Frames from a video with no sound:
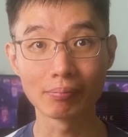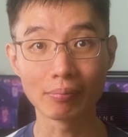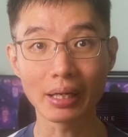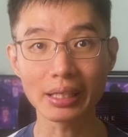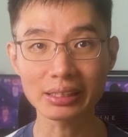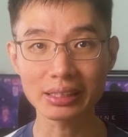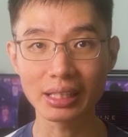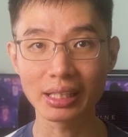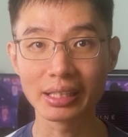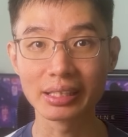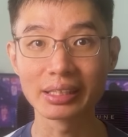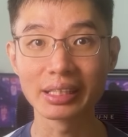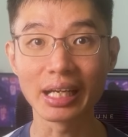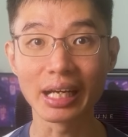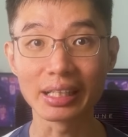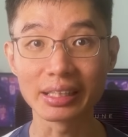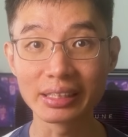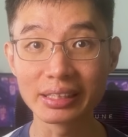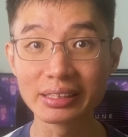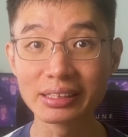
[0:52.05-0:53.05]
But there
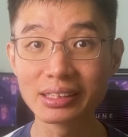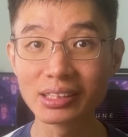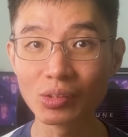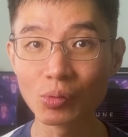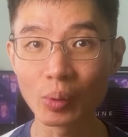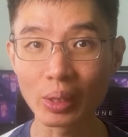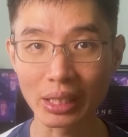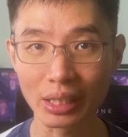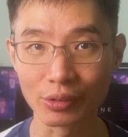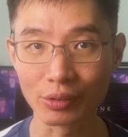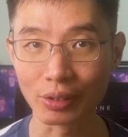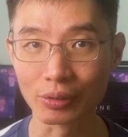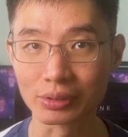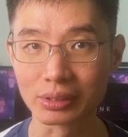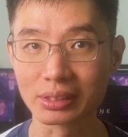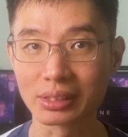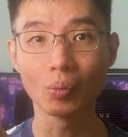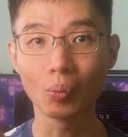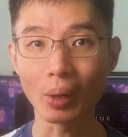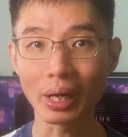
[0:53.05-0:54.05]
are easy
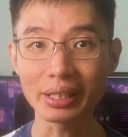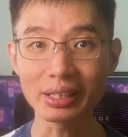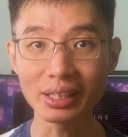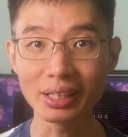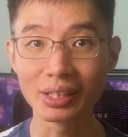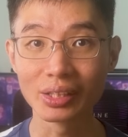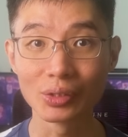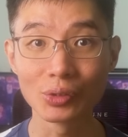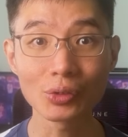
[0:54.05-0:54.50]
workarounds. 1.